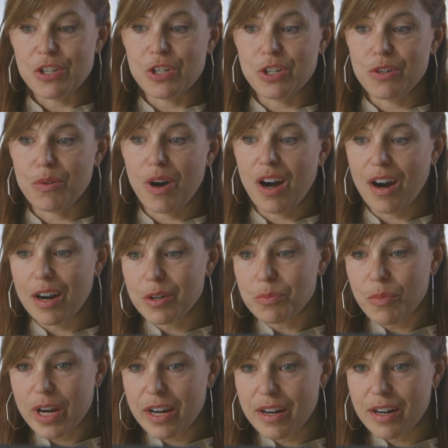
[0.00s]
new
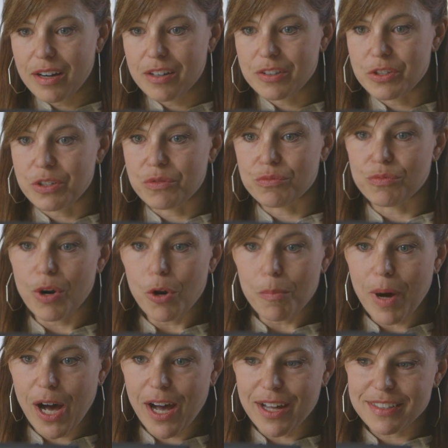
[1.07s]
hardware, new
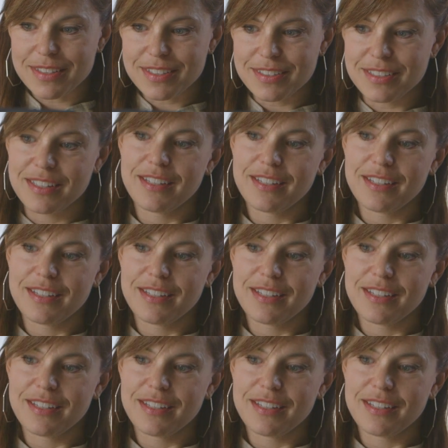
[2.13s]
robots.